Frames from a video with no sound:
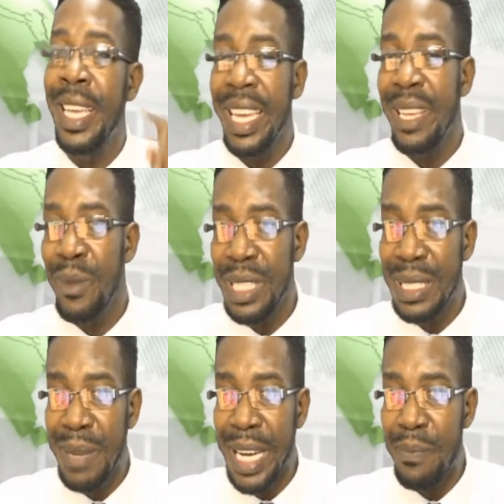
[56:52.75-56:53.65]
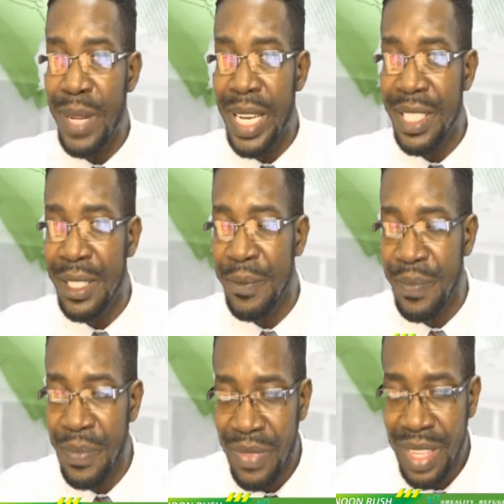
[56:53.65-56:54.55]
It was my pleasure
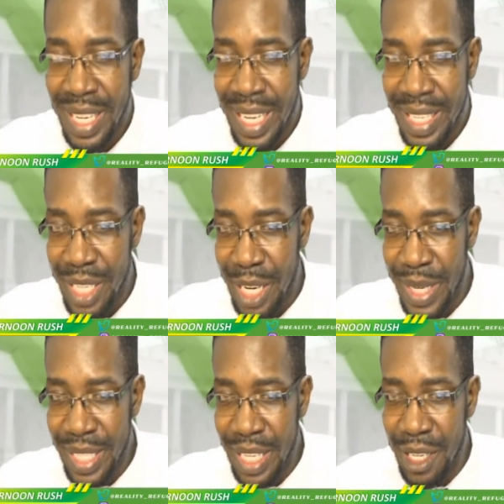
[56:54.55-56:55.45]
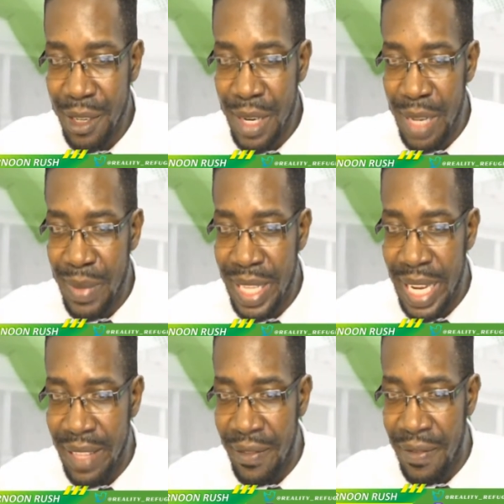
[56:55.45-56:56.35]
sharing the credible
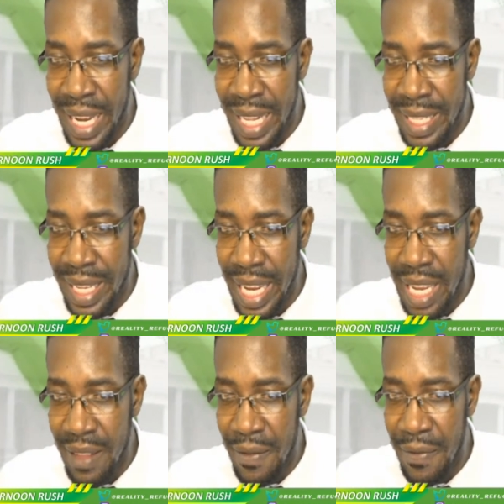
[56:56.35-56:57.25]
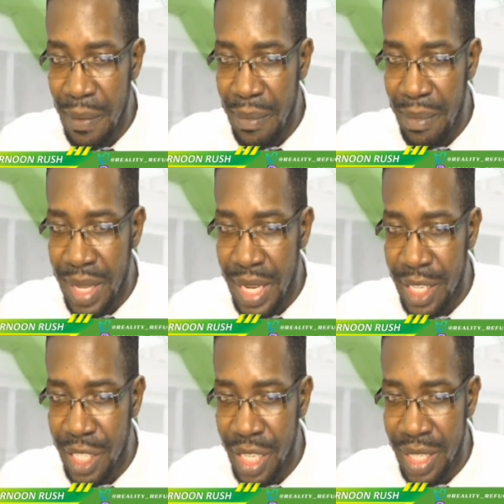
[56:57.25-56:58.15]
and valid
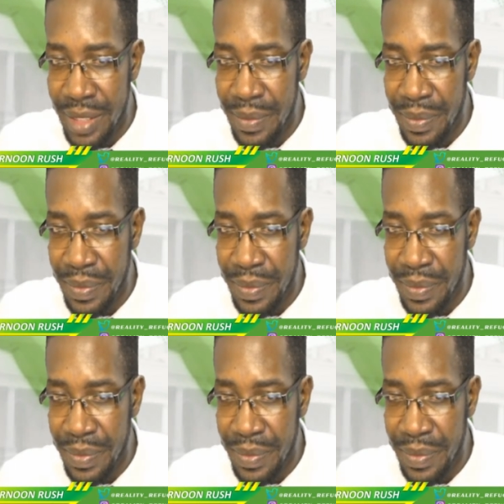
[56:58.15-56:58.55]
information.